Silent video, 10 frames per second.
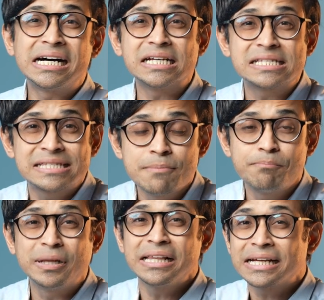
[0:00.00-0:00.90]
a
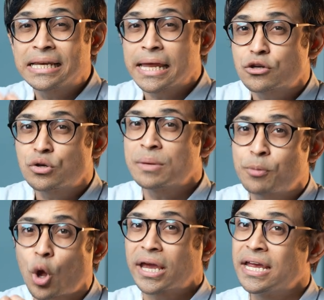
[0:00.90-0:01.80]
simple
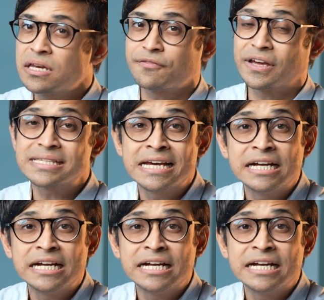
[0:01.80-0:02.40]
click-to-deploy interface